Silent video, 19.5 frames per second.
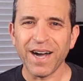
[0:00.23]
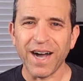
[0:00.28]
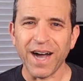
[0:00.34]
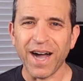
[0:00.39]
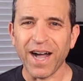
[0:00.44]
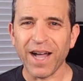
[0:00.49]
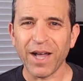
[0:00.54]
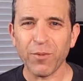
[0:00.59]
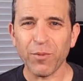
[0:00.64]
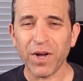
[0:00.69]

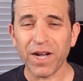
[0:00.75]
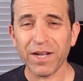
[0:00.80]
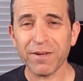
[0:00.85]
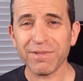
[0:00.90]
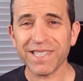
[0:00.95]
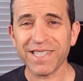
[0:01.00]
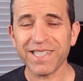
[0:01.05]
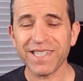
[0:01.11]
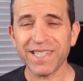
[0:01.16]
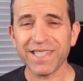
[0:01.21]
Hi,
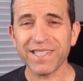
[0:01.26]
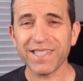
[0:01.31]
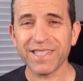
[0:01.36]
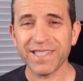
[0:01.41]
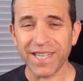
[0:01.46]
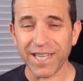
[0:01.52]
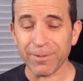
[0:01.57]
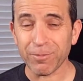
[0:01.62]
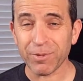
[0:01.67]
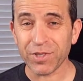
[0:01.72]
welcome to Sid's
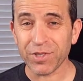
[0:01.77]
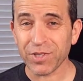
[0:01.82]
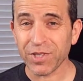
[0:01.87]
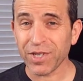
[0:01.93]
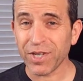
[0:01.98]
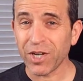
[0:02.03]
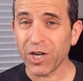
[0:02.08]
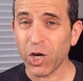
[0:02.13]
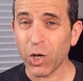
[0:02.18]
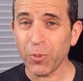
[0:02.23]
Tips.
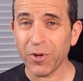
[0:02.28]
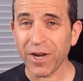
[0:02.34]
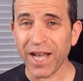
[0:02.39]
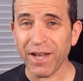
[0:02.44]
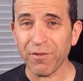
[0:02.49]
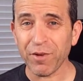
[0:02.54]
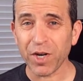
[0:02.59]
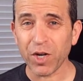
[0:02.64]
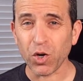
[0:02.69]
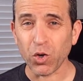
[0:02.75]
Hope you're
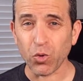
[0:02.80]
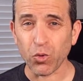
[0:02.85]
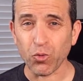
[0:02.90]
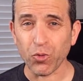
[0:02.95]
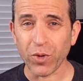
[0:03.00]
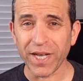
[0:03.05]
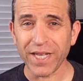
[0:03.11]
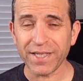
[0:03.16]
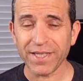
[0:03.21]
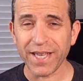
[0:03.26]
having a
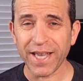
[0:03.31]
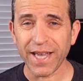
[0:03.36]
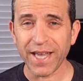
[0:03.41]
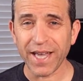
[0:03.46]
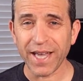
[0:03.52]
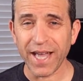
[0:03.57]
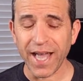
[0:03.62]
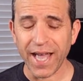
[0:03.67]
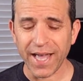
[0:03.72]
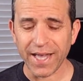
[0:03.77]
great
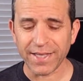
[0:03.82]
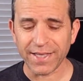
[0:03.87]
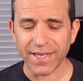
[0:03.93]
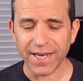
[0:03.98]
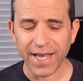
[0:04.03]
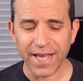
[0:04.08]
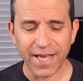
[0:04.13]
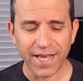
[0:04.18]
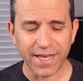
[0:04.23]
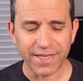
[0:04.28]
day, and
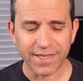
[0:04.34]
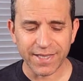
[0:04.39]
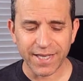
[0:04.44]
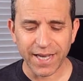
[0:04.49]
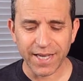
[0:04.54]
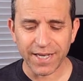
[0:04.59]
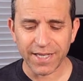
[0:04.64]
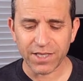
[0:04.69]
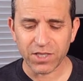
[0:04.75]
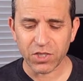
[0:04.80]
today
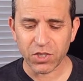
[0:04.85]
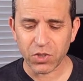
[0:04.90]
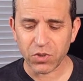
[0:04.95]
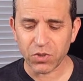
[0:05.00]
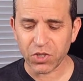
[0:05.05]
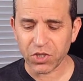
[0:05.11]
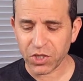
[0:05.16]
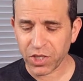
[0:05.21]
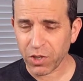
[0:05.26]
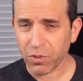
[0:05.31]
excited
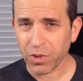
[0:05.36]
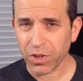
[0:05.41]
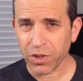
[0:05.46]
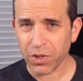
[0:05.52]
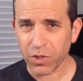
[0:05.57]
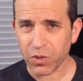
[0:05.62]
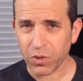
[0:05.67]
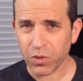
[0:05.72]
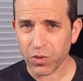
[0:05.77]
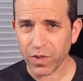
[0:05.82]
to share with
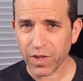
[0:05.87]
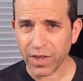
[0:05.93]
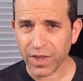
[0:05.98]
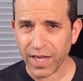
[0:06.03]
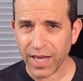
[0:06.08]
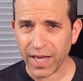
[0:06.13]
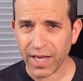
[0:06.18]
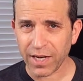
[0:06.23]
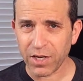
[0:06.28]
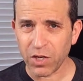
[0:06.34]
you
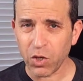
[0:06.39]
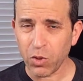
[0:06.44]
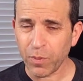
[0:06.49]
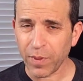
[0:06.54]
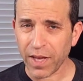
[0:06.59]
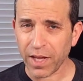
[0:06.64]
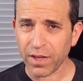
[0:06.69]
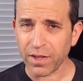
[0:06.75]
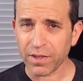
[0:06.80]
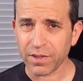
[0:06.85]
that New
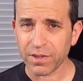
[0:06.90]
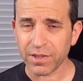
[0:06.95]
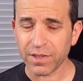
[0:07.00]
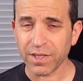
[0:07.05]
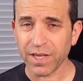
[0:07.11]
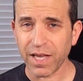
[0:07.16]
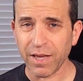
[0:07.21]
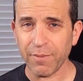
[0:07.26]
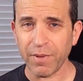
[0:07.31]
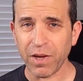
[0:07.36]
Balance
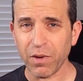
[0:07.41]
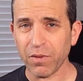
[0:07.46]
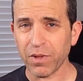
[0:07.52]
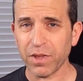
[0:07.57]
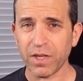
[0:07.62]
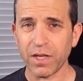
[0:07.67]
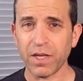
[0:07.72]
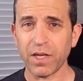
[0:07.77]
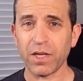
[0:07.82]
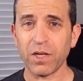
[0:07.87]
came out
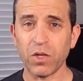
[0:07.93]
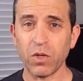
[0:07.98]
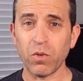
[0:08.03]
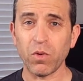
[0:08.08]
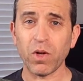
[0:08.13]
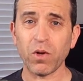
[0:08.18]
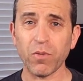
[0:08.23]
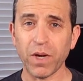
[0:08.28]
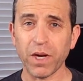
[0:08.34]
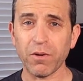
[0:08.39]
with the new
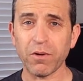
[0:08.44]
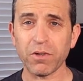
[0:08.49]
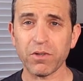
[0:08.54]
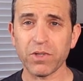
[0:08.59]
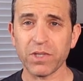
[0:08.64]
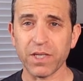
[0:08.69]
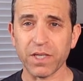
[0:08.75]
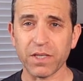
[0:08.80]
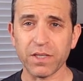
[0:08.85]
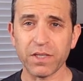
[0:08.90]
Hierro
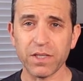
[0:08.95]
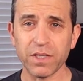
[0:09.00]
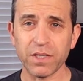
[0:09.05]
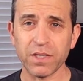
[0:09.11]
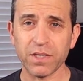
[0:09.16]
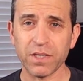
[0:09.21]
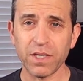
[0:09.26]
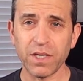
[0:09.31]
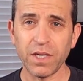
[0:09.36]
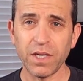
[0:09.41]

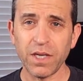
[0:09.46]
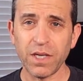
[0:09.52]
sixes,